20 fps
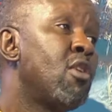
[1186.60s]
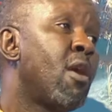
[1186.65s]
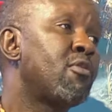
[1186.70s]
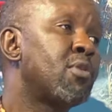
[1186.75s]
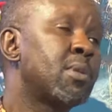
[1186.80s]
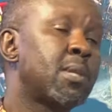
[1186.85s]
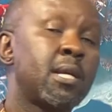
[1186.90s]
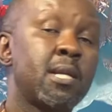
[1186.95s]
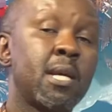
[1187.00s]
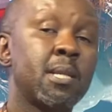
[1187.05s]
have to
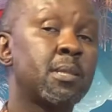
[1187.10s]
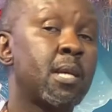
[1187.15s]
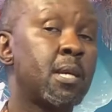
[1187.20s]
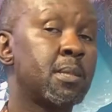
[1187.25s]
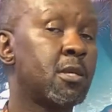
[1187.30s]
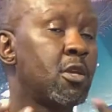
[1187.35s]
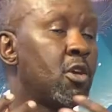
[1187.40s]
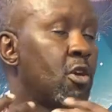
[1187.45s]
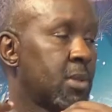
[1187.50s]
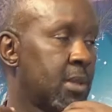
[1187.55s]
start
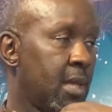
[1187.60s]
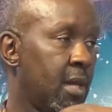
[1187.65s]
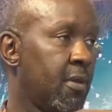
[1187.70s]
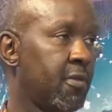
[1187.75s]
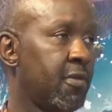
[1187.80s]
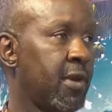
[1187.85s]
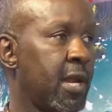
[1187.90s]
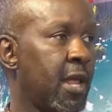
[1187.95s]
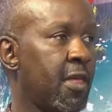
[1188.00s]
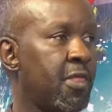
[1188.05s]
asking
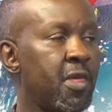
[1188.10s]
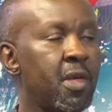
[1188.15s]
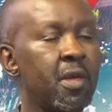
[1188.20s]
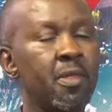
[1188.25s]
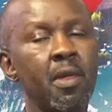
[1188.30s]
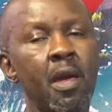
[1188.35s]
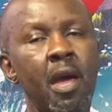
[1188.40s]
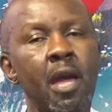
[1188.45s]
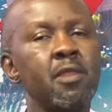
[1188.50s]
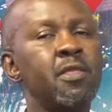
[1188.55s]
yourself. And I think
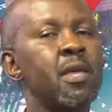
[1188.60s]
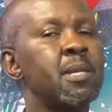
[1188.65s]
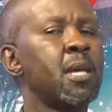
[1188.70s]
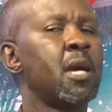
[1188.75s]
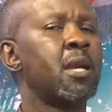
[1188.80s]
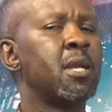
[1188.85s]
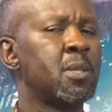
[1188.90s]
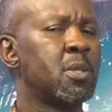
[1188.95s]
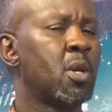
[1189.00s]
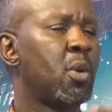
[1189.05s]
there's a
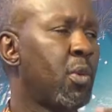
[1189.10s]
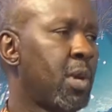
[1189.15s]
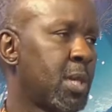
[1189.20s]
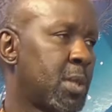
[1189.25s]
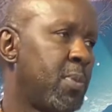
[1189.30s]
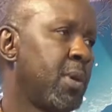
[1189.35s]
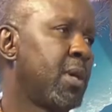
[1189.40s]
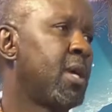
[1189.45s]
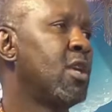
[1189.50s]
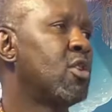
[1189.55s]
reason we are
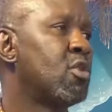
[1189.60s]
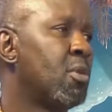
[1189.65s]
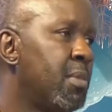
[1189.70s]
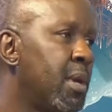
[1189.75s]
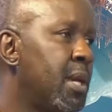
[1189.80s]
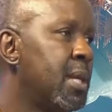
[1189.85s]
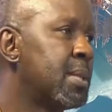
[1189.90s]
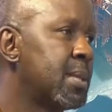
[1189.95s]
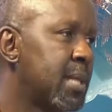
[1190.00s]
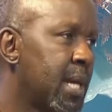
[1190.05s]
speaking to
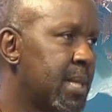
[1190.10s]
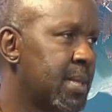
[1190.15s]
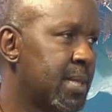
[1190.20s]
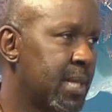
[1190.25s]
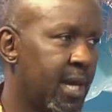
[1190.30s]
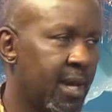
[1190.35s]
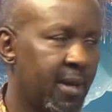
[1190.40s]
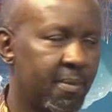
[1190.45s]
ministers here.